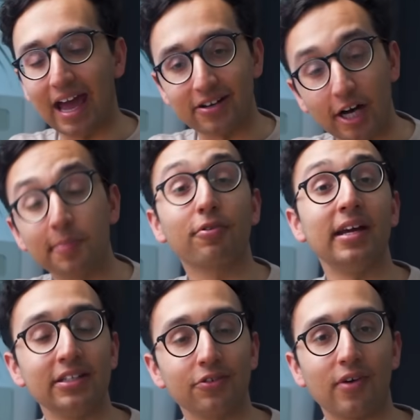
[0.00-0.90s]
And
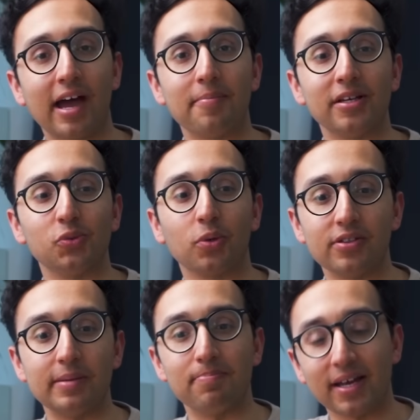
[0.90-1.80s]
upgrading the RAM is one
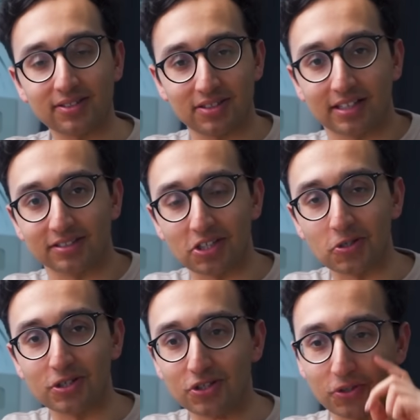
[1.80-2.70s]
of the best things that
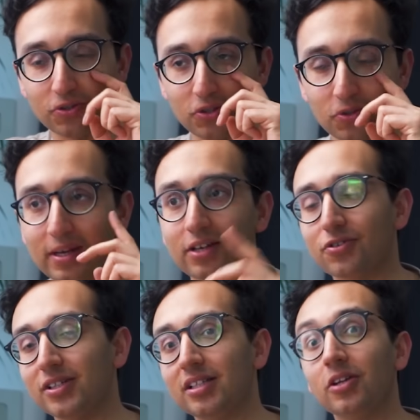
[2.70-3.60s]
you can do to
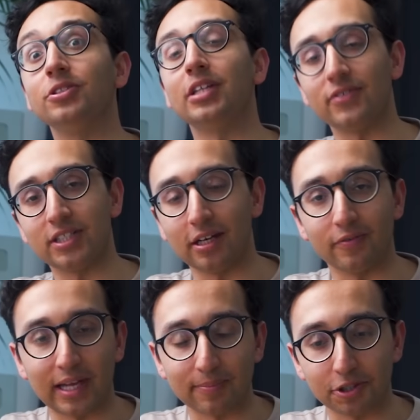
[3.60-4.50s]
increase the longevity of
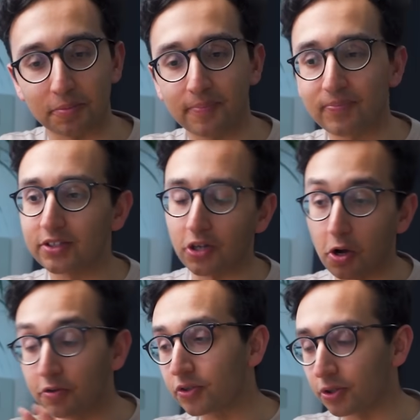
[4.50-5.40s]
a laptop. So
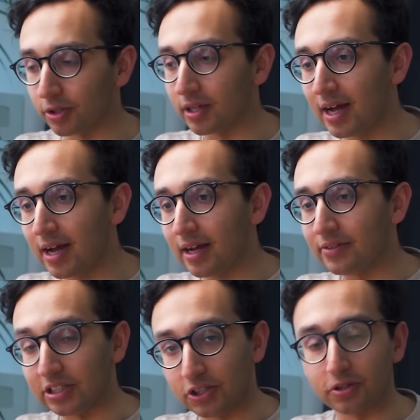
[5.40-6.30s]
overall,
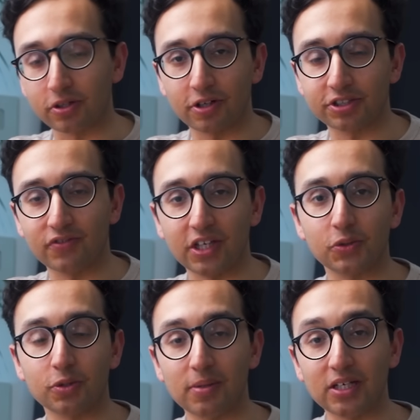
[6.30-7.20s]
the total cost of
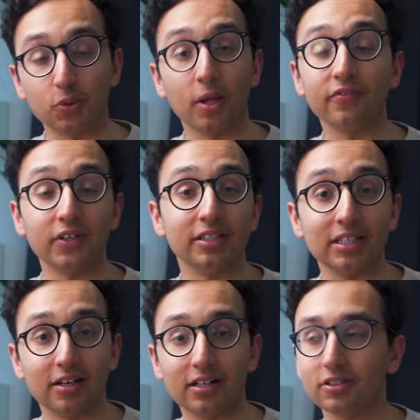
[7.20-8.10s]
this would be
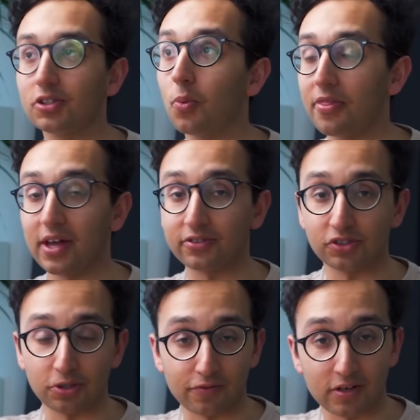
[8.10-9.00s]
$1,299, so
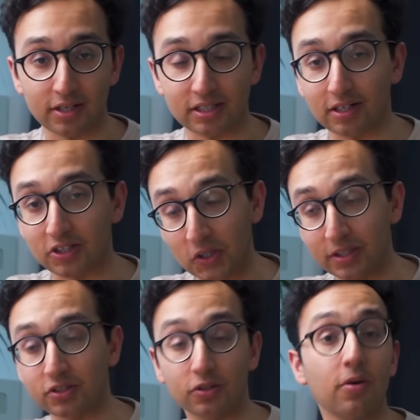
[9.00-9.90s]

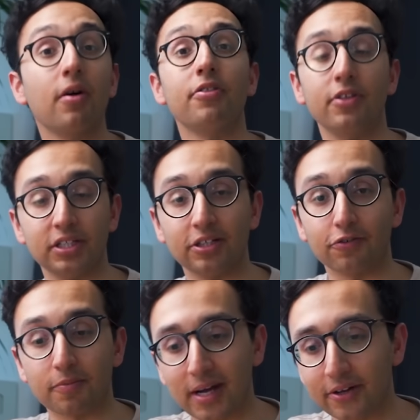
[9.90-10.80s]
$1,299 or
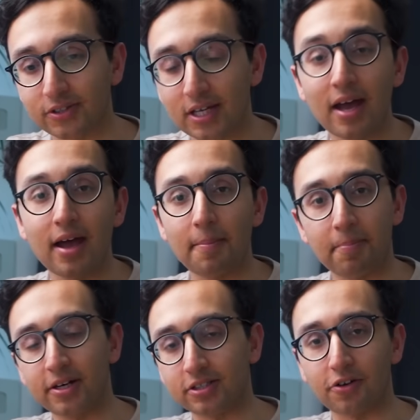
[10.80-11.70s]
£1,300,
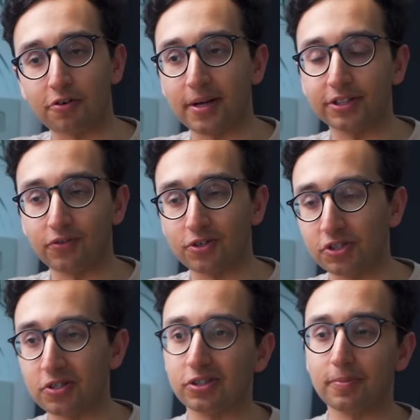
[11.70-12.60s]
minus £100 if you're a
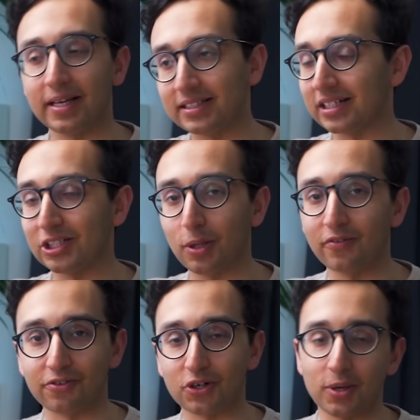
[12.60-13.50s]
student, so basically
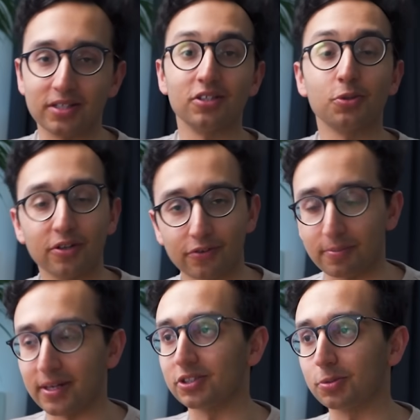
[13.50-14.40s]
1,200 quid,
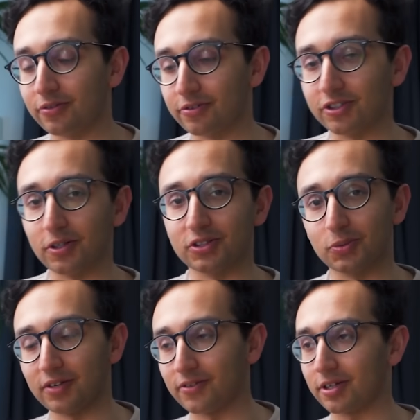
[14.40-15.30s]
£1,200, $1,200,
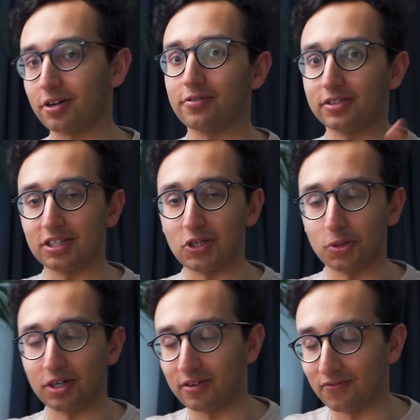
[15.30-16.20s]
whatever currency you
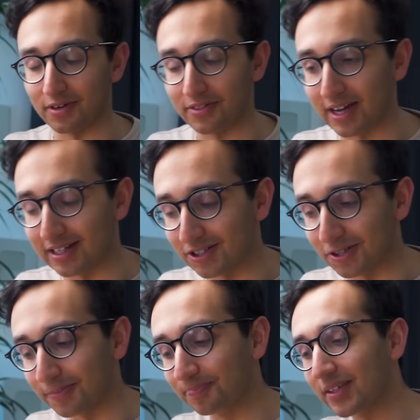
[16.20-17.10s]
want to convert that
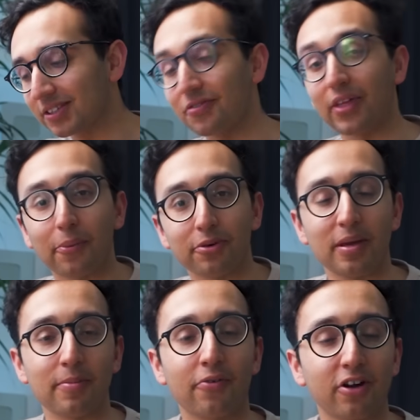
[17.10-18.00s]
into. So that would
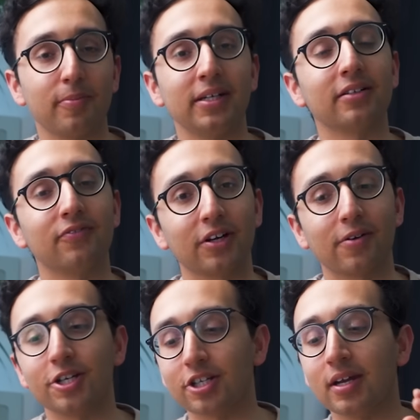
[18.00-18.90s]
be my recommended
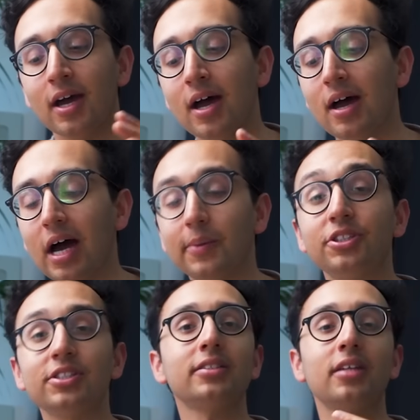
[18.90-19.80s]
configuration. I would
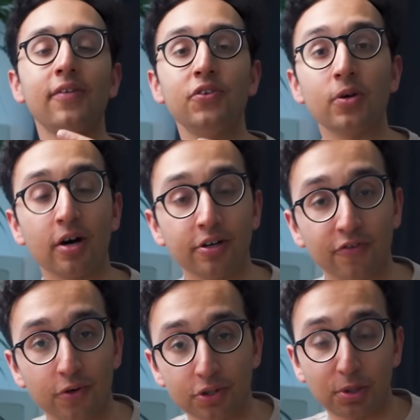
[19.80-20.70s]
suggest that if you can't
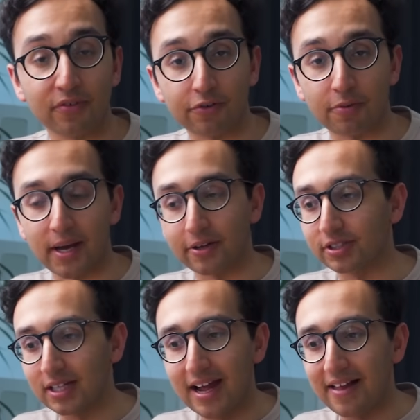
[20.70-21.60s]
afford
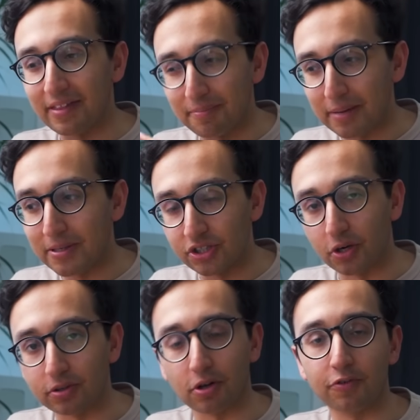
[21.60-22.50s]
£1,200, then maybe
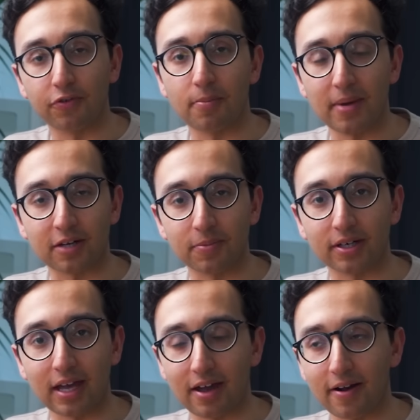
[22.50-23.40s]
don't go for a
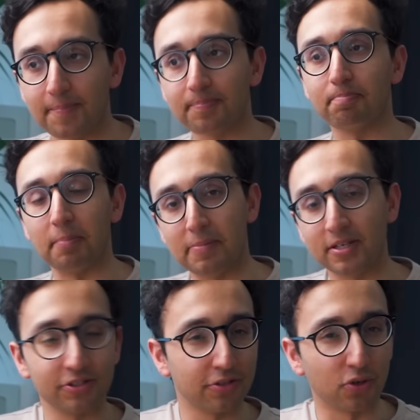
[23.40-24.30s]
MacBook Air. Maybe
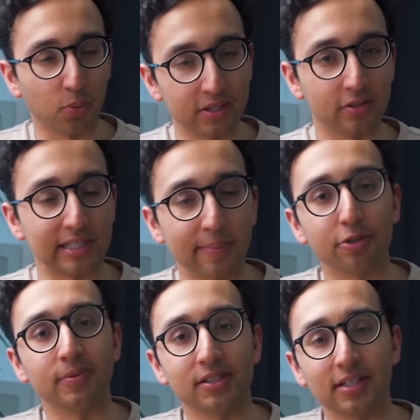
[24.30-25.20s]
consider a Windows
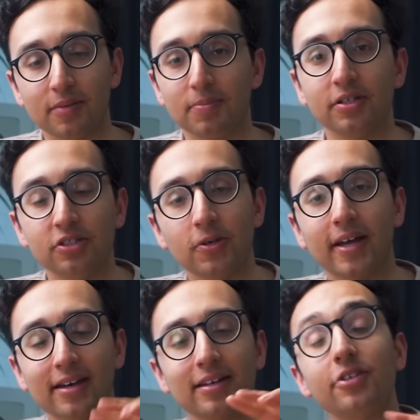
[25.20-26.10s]
laptop instead, because you
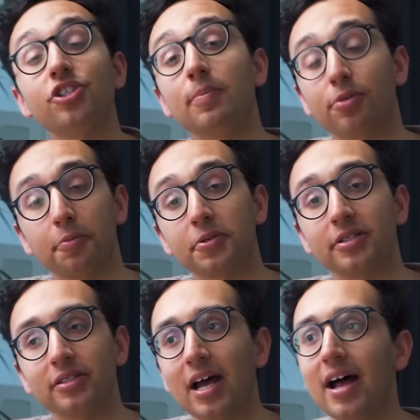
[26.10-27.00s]
can get cheaper
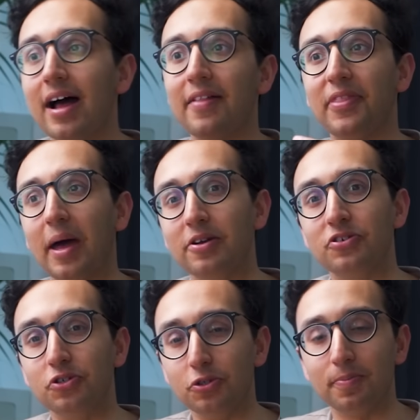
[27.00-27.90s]
options
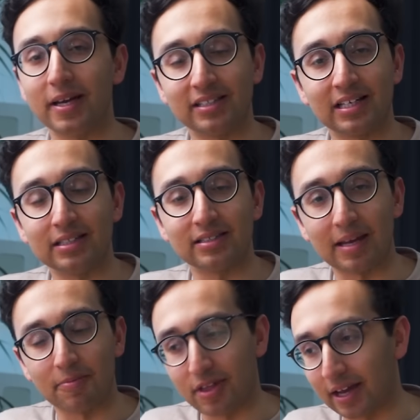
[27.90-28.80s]
that do basically the
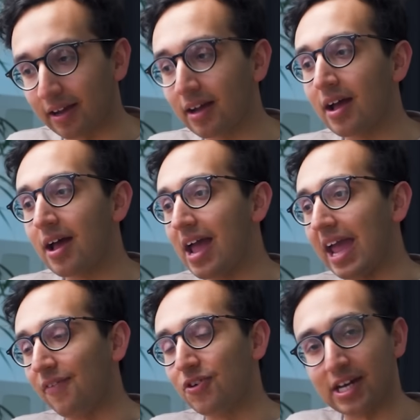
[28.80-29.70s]
same thing.
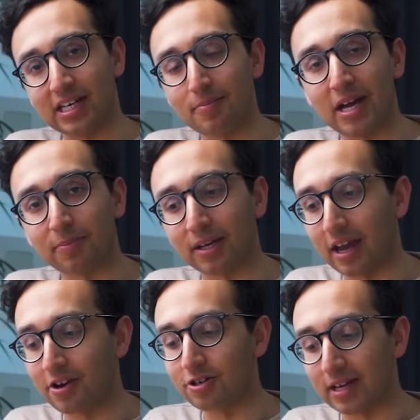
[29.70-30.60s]
If you're getting a MacBook
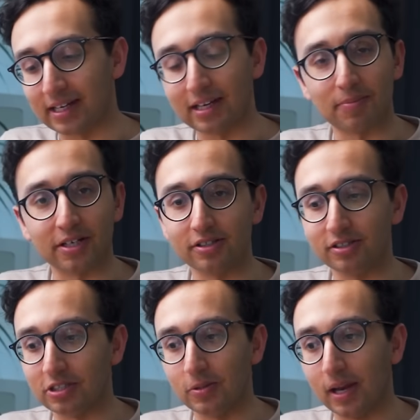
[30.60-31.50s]
Air, you're getting it
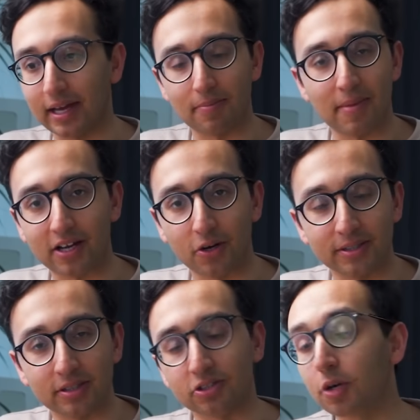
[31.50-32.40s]
because you like Mac
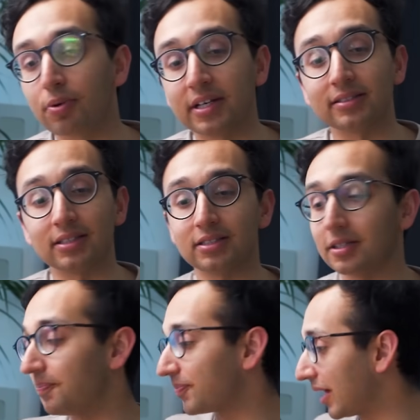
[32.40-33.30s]
OS as an operating
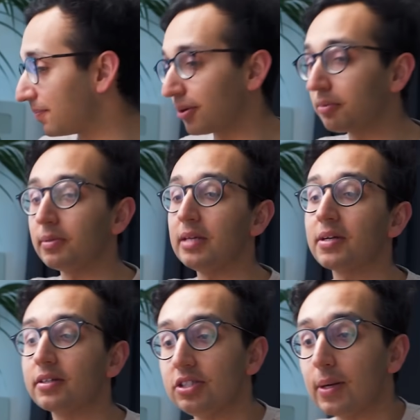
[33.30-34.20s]
system, and probably
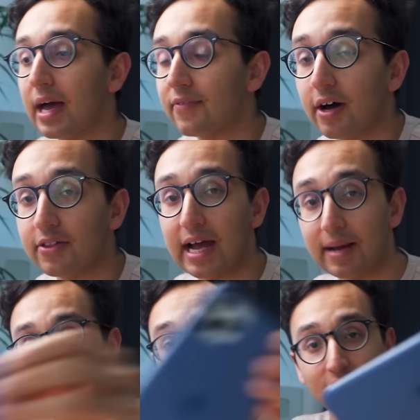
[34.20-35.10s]
because you have other
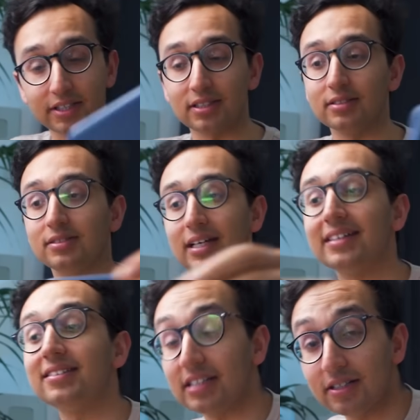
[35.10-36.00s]
Apple devices
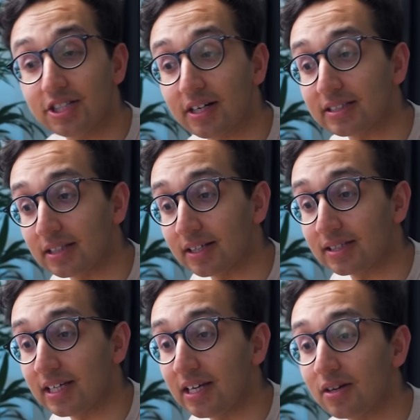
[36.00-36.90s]
that synergize
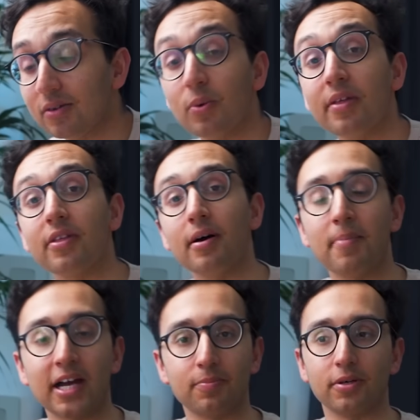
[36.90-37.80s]
nicely with a
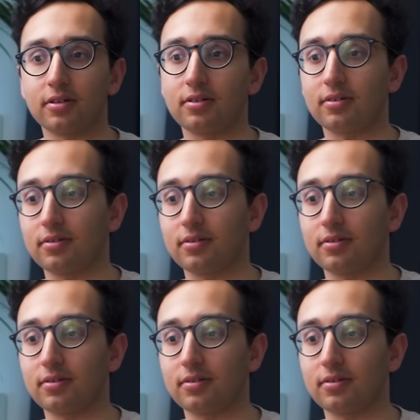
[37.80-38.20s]
MacBook